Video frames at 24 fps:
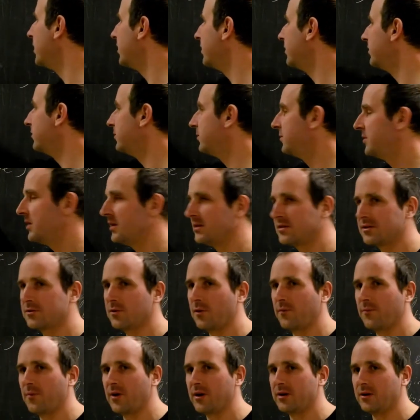then it's
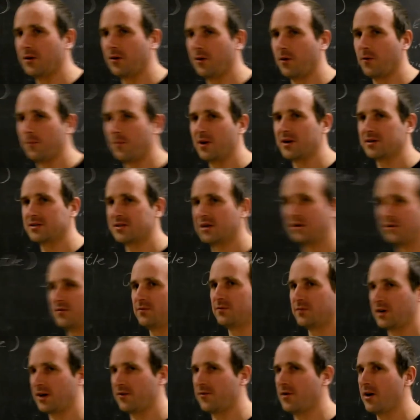by itself
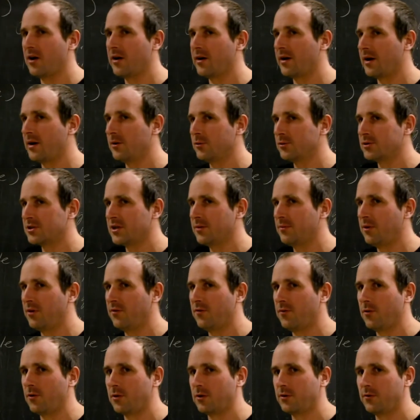trivially reducible
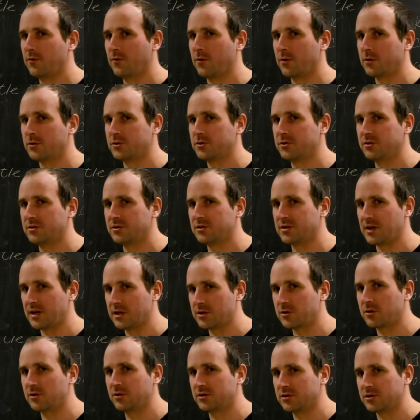for
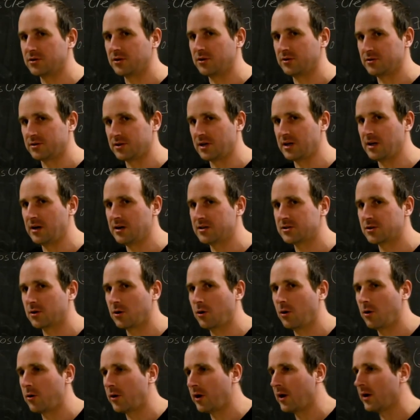three-list
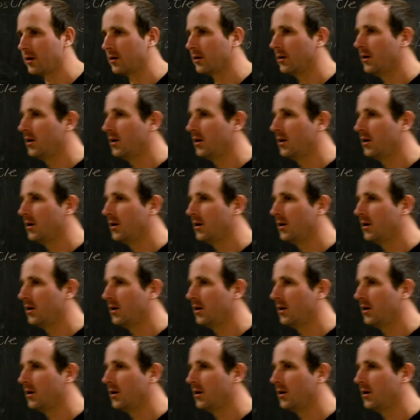coloring,